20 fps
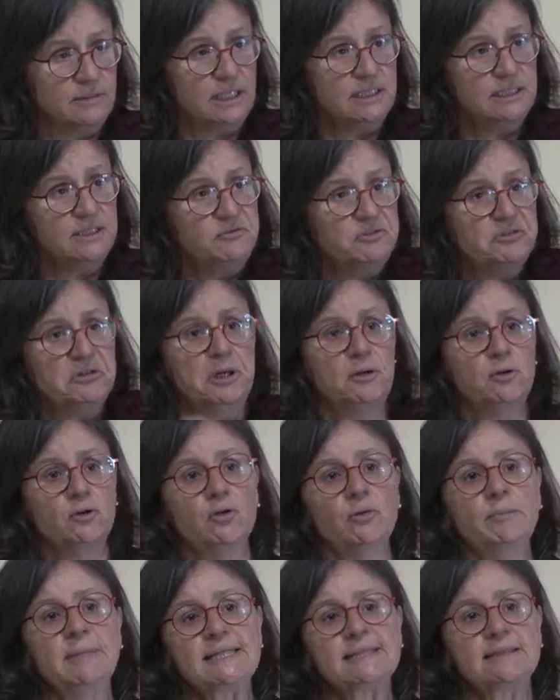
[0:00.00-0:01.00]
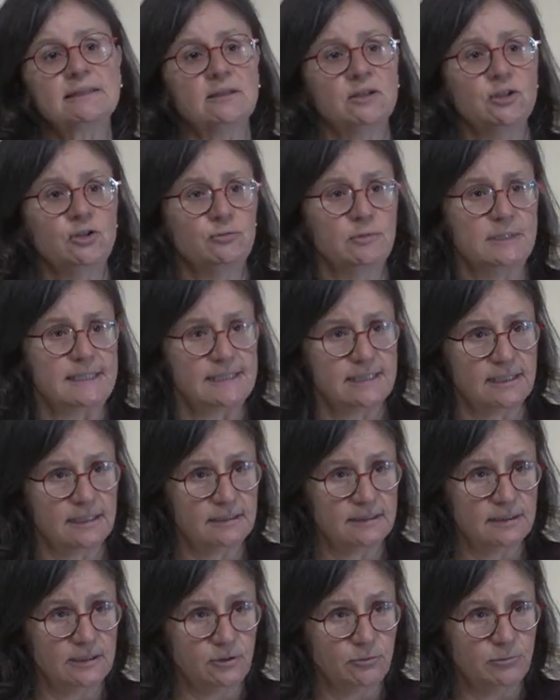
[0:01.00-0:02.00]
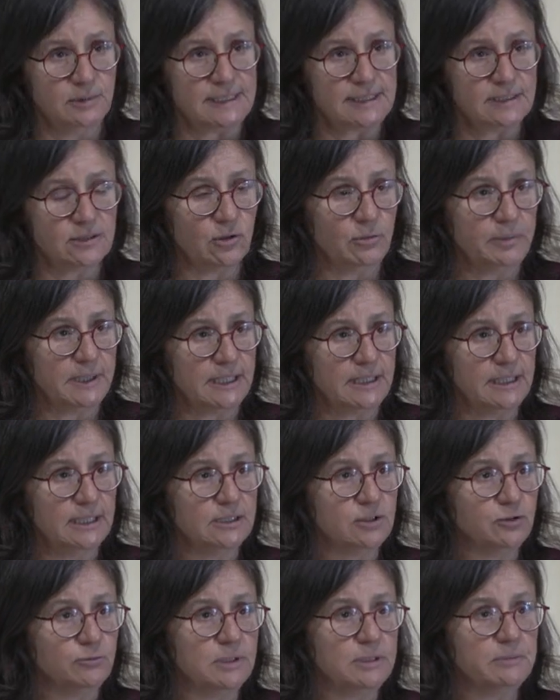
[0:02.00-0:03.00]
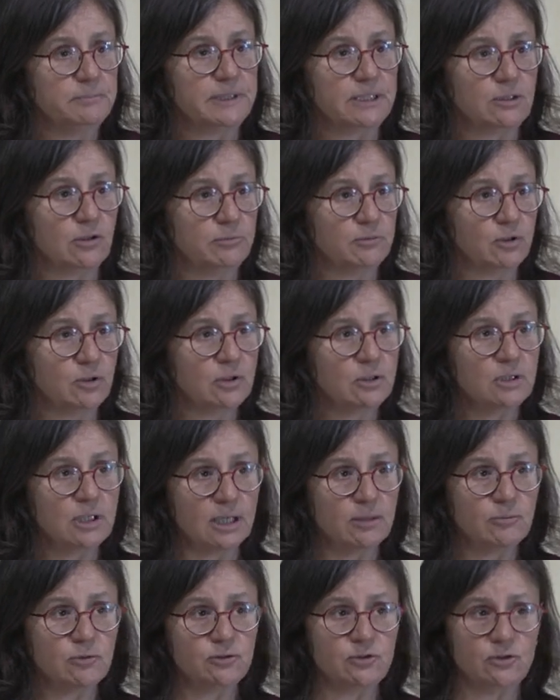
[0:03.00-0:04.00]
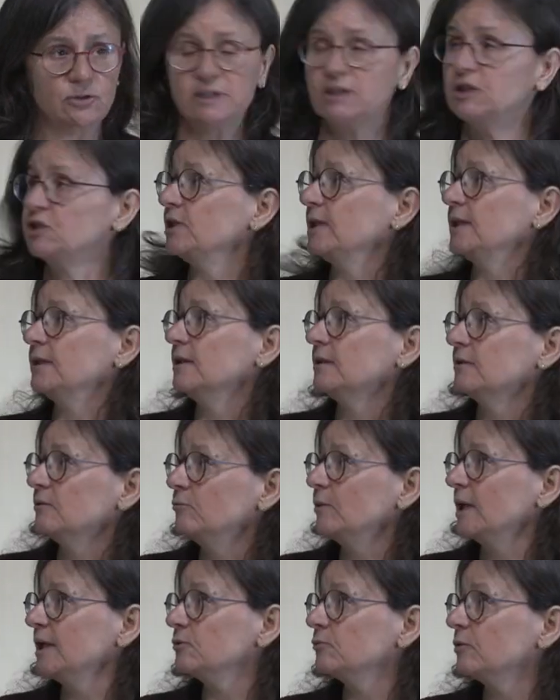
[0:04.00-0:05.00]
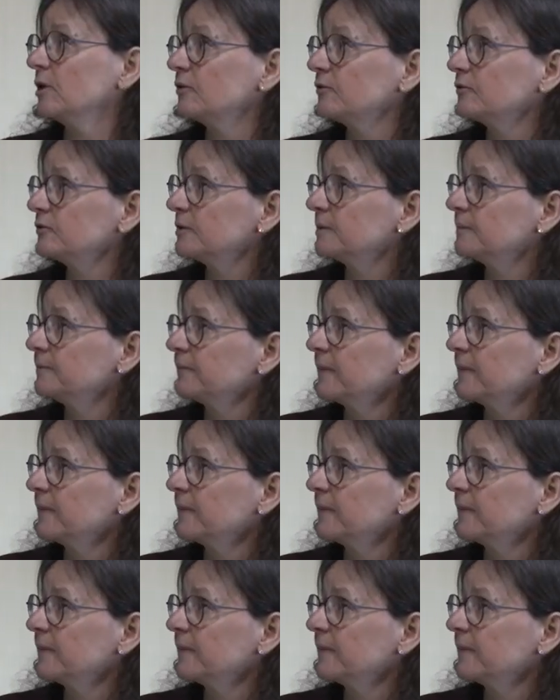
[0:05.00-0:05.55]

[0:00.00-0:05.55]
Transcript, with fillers: And if you are a low mass star, you will, stand, you will stop here and you will become a carbon oxygen white dwarf.